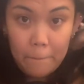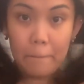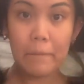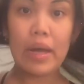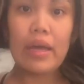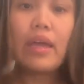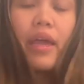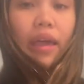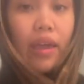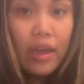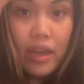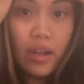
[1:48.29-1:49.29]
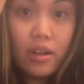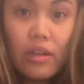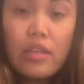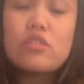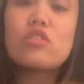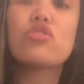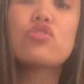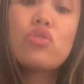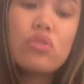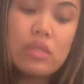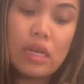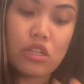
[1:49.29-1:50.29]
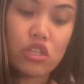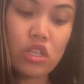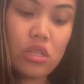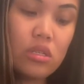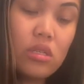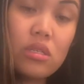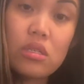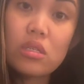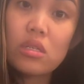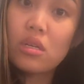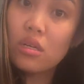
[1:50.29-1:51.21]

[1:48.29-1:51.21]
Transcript: my hair into two sections.